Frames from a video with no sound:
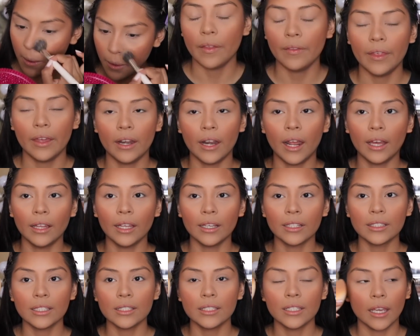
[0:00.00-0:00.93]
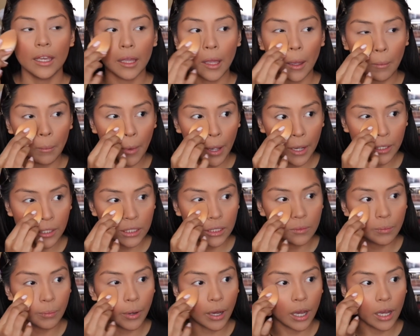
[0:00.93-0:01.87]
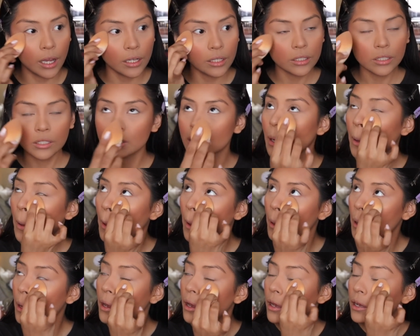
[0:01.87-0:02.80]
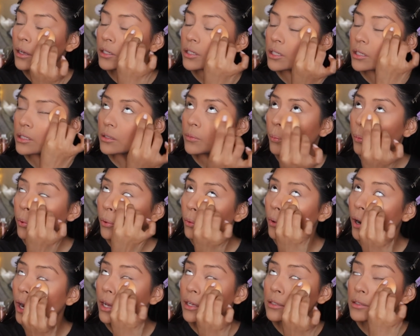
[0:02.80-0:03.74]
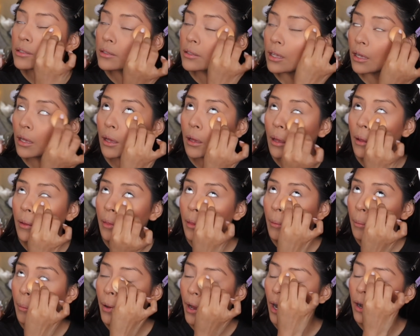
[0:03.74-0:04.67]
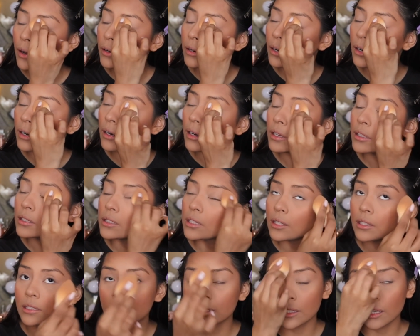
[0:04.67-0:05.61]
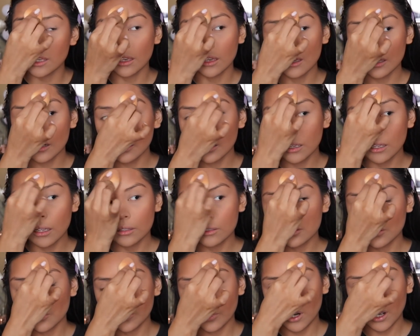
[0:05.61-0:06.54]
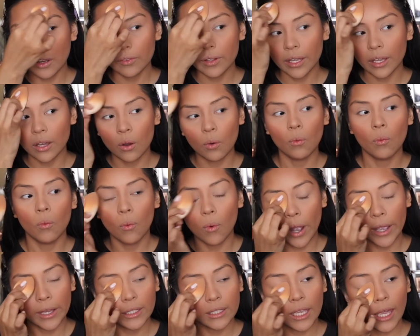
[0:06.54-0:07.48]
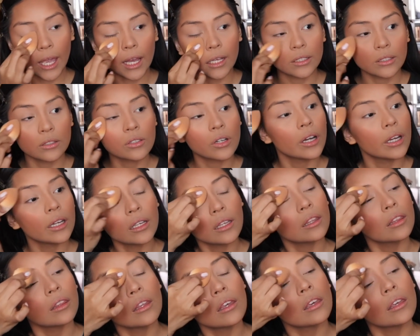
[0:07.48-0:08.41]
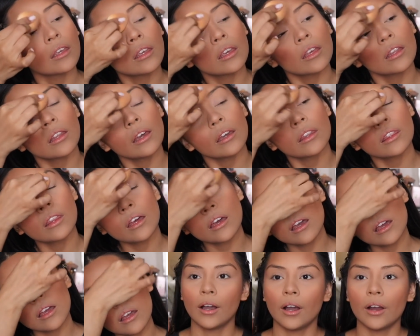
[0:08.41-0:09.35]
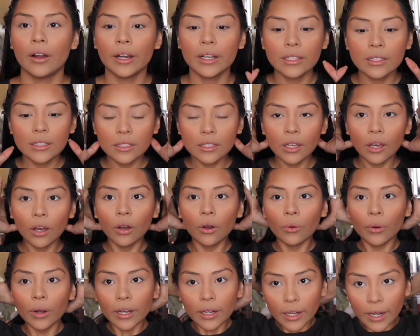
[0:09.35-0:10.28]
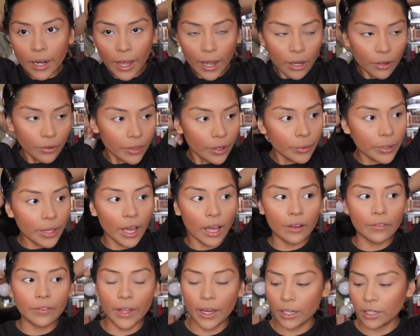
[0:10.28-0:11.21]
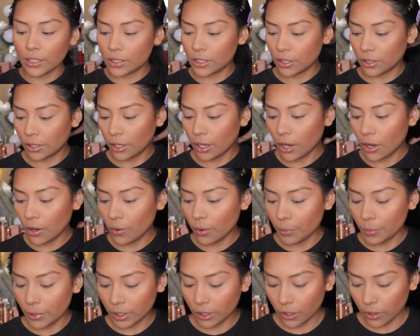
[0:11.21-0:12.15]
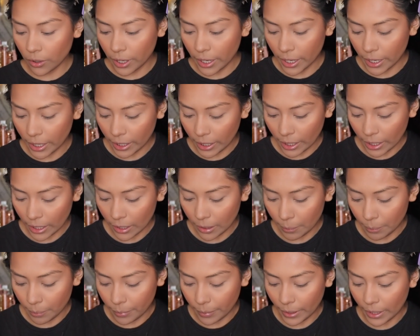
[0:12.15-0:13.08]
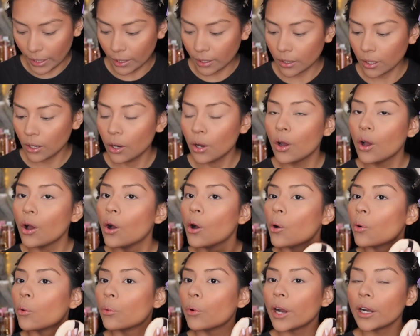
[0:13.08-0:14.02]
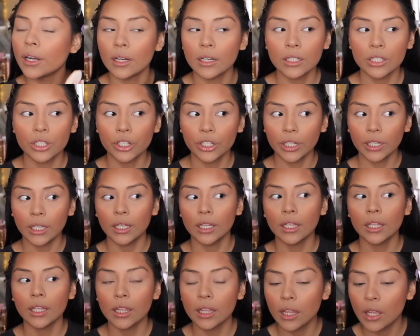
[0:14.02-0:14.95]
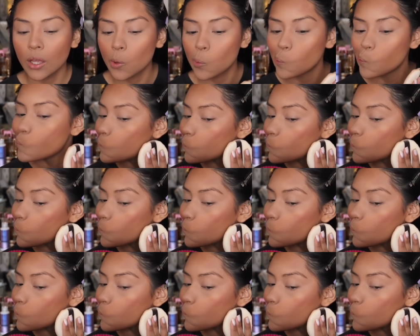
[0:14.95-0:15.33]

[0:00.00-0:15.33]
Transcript: And then I like to take my sponge and just press the powder into the skin so we don't have like a white cast or anything like that. Alright, so now that we have that good to go, I'm going to go ahead and bake right underneath.